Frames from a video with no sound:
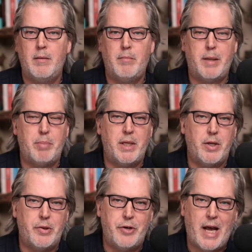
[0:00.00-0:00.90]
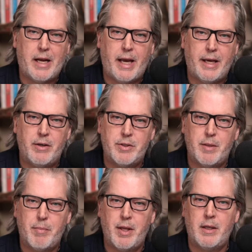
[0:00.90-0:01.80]
might be another decade or
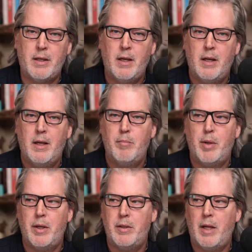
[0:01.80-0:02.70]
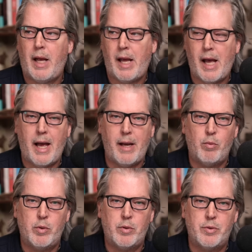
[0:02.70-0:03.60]
something. But AI
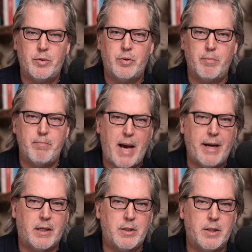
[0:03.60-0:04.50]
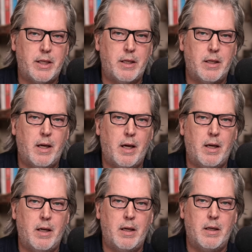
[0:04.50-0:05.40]
will dramatically
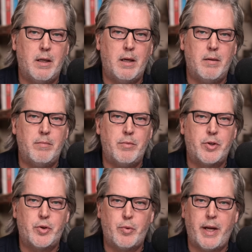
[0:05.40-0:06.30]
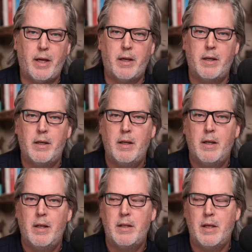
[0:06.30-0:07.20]
shrink
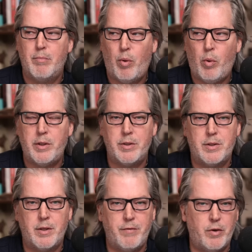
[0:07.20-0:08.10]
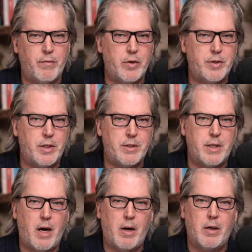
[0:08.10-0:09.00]
the importance of universities
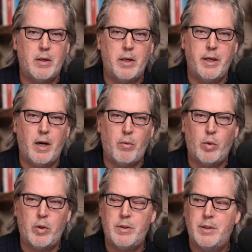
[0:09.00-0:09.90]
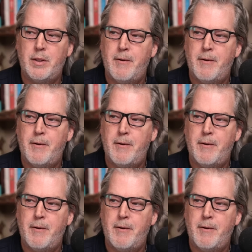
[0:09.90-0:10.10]
in our world.